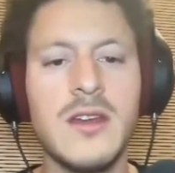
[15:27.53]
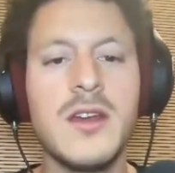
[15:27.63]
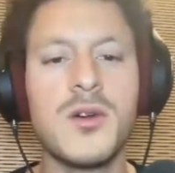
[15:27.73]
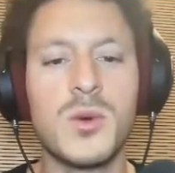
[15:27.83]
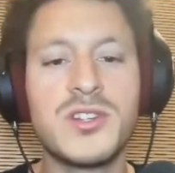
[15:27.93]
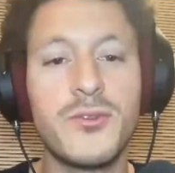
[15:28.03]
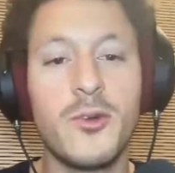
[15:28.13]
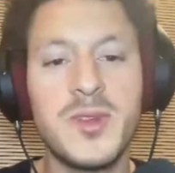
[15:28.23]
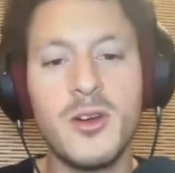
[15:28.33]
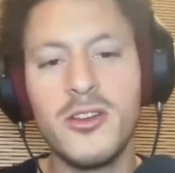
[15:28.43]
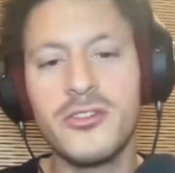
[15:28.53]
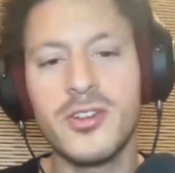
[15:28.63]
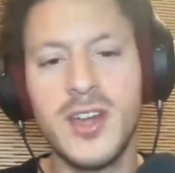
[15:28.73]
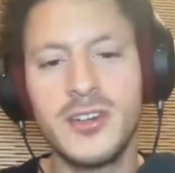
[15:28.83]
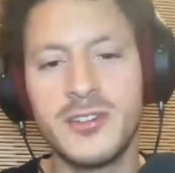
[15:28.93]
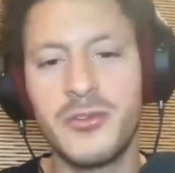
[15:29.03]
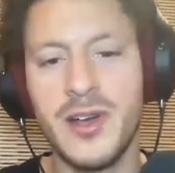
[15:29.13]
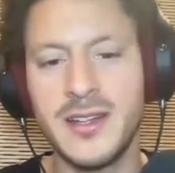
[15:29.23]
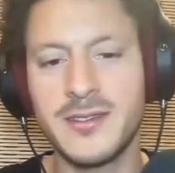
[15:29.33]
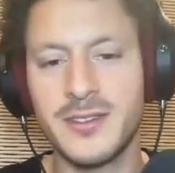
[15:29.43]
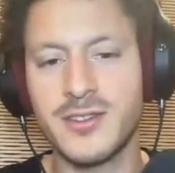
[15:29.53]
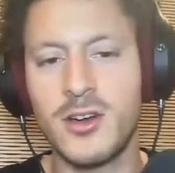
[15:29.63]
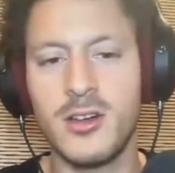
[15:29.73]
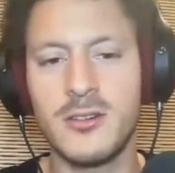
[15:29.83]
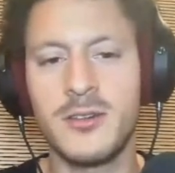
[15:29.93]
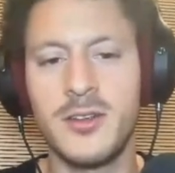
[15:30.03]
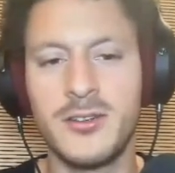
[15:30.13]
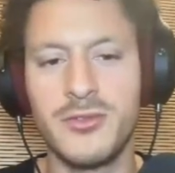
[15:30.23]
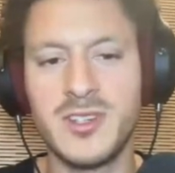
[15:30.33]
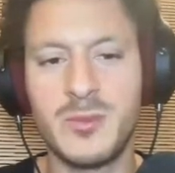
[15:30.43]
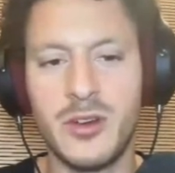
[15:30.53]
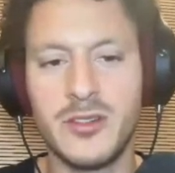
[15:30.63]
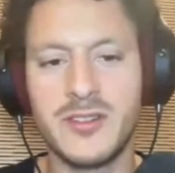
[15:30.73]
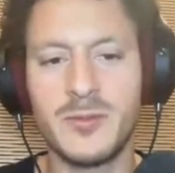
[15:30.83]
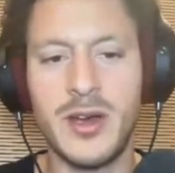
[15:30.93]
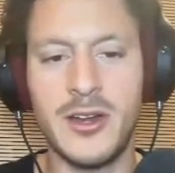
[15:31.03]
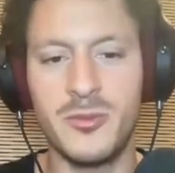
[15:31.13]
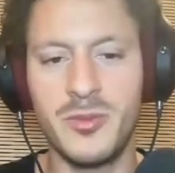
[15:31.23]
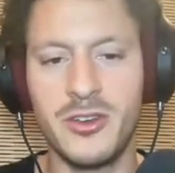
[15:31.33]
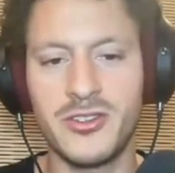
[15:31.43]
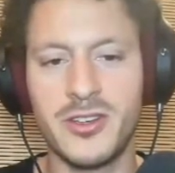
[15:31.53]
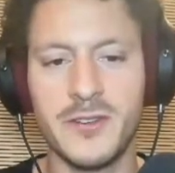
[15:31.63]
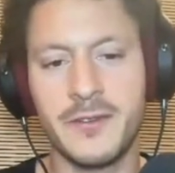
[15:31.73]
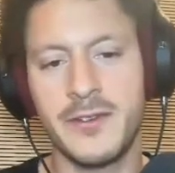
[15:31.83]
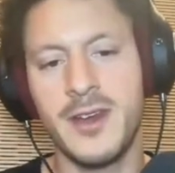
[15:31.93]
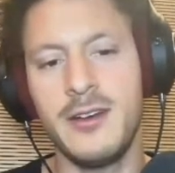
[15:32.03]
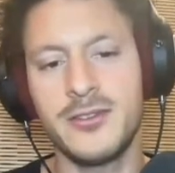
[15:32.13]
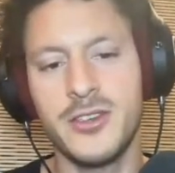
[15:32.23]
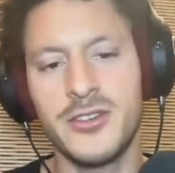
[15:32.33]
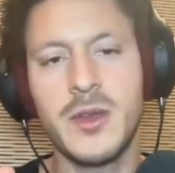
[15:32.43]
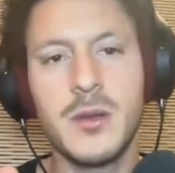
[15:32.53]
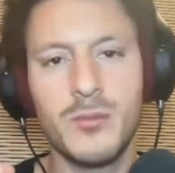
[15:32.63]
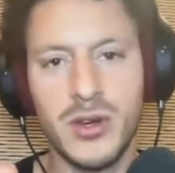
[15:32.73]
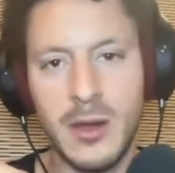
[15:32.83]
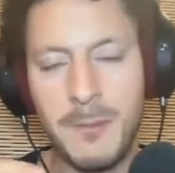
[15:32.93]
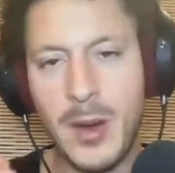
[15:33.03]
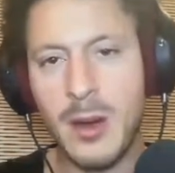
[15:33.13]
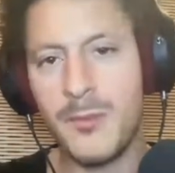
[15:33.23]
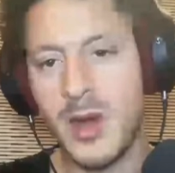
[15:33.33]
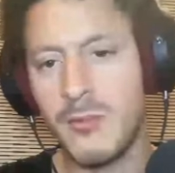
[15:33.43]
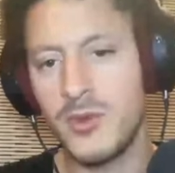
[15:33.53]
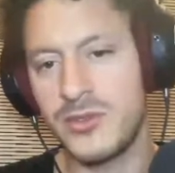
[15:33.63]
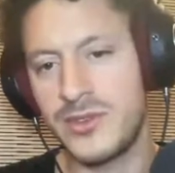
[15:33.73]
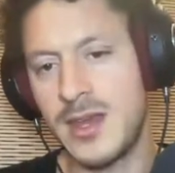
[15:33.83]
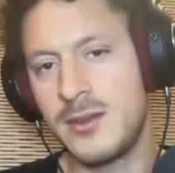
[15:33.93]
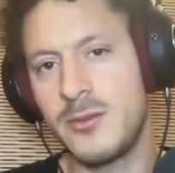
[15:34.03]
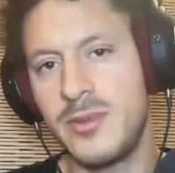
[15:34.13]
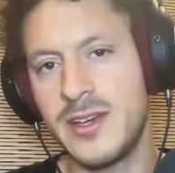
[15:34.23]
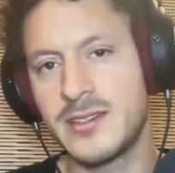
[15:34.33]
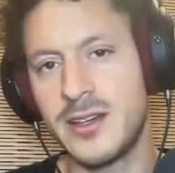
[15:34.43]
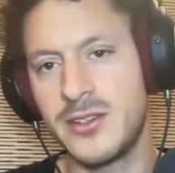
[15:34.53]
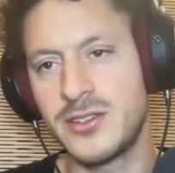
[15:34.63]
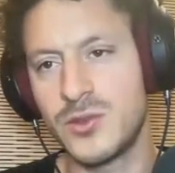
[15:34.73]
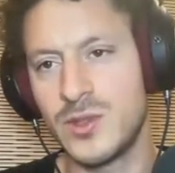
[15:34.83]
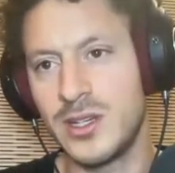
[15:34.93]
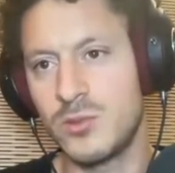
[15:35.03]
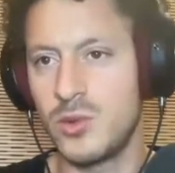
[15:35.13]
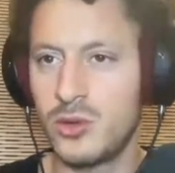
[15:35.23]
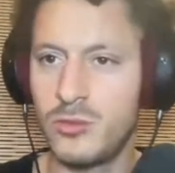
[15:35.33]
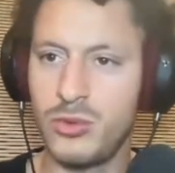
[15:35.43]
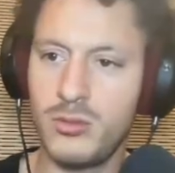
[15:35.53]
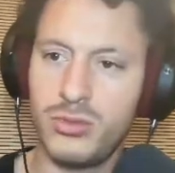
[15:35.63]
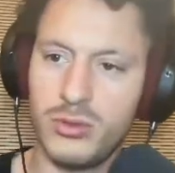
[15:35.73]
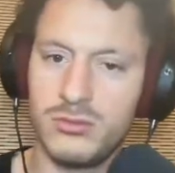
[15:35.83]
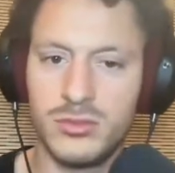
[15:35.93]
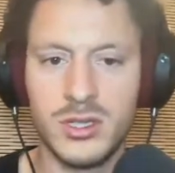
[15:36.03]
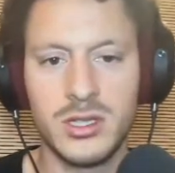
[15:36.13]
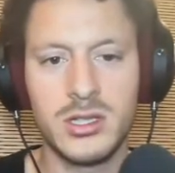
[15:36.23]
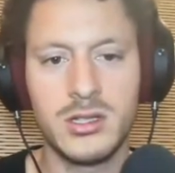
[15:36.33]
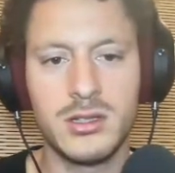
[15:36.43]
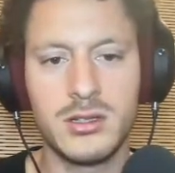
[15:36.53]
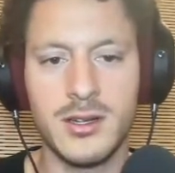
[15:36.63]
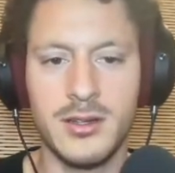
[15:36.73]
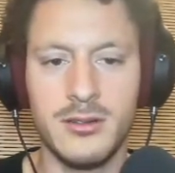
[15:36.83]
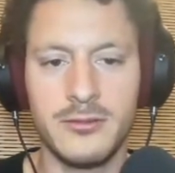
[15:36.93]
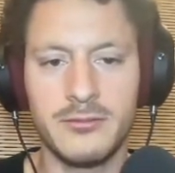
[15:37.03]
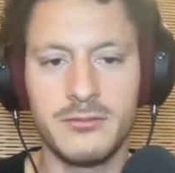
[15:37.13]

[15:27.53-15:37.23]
which for me also kind of creates this call and response pattern, because you have this ba-dum bum bum, and then the bass line is doing like boom boom boom, kind of.